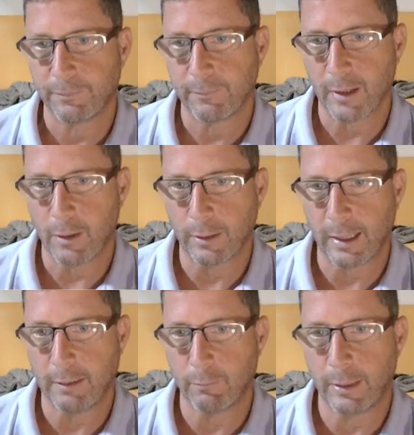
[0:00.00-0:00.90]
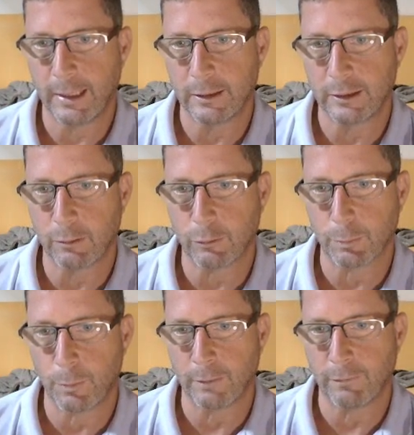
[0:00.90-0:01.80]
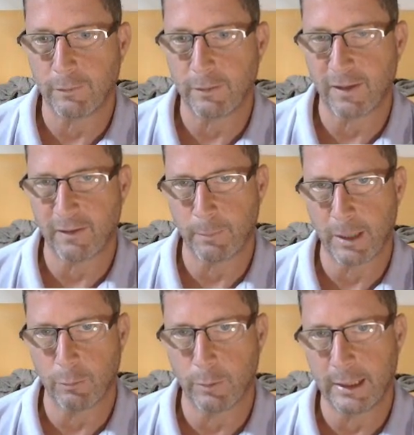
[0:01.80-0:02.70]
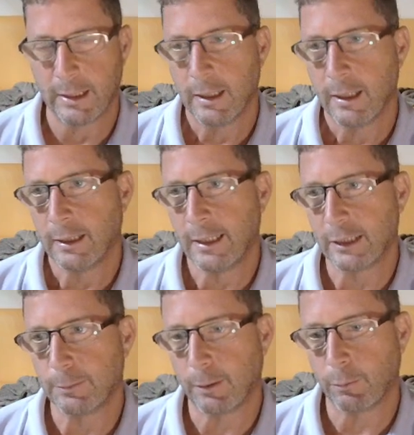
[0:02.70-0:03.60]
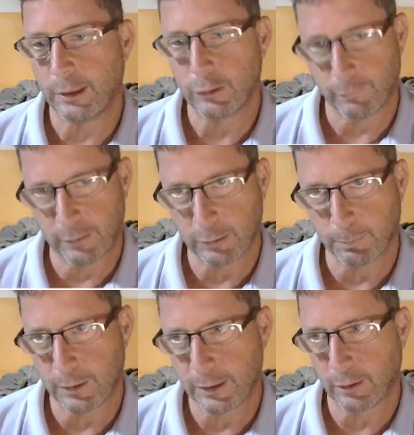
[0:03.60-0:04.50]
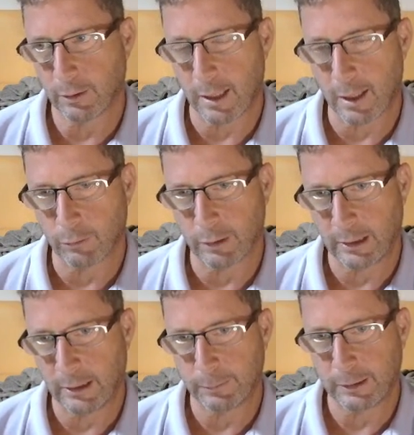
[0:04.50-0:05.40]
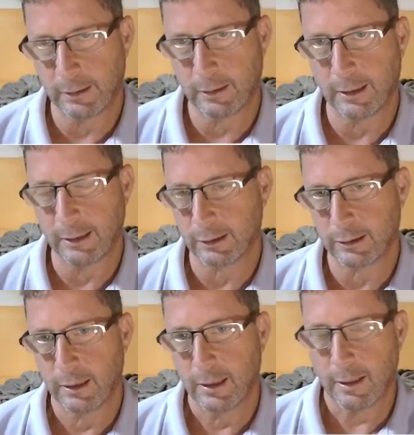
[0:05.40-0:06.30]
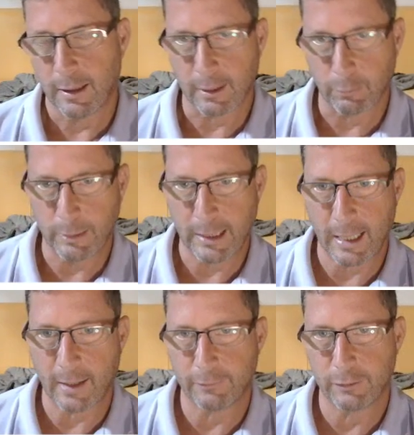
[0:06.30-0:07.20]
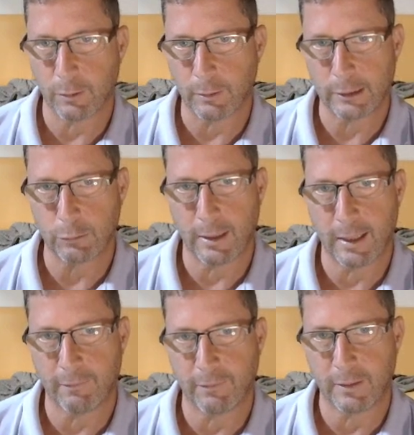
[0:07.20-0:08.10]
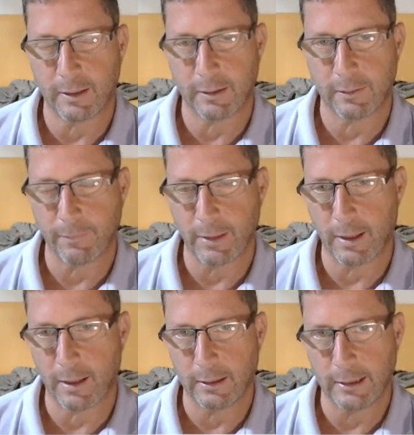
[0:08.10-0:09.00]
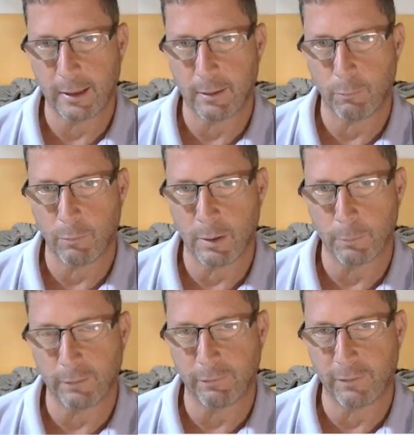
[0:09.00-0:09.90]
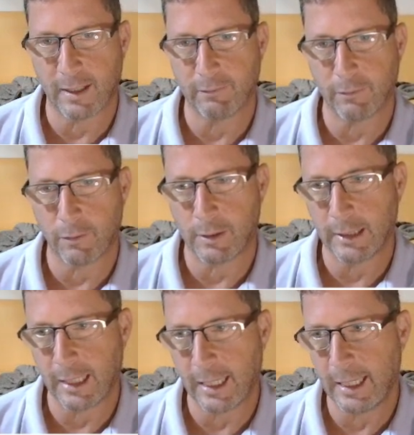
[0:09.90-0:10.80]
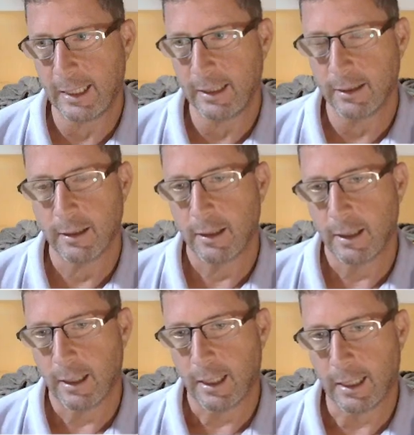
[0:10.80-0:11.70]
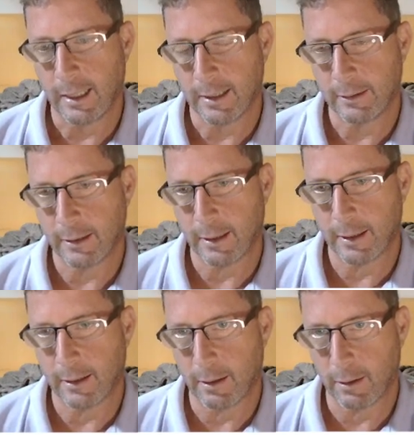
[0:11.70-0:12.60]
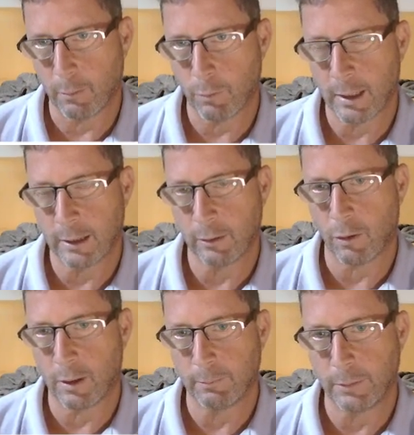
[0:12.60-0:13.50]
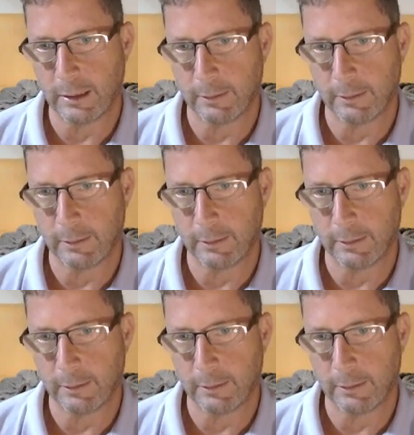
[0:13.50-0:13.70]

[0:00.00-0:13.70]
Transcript: Okay, radius equals 0.55. And by the way, the aspect ratio of this particular outer ellipse here is 3/2. Okay, so I have 1.5 on A and 1 on B.